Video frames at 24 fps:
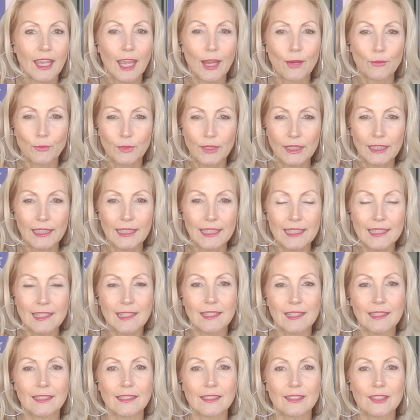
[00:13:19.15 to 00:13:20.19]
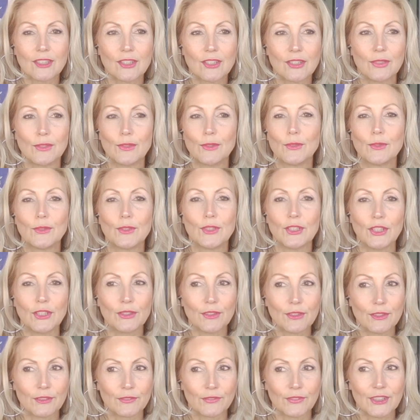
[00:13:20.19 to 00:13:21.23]
and release it into the
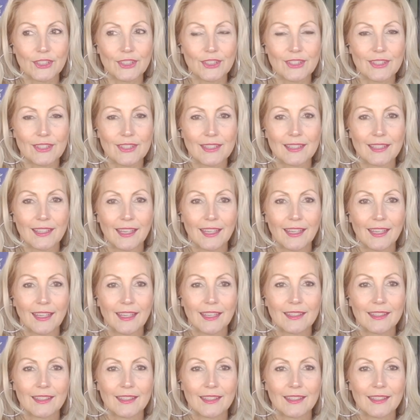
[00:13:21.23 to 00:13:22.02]
universe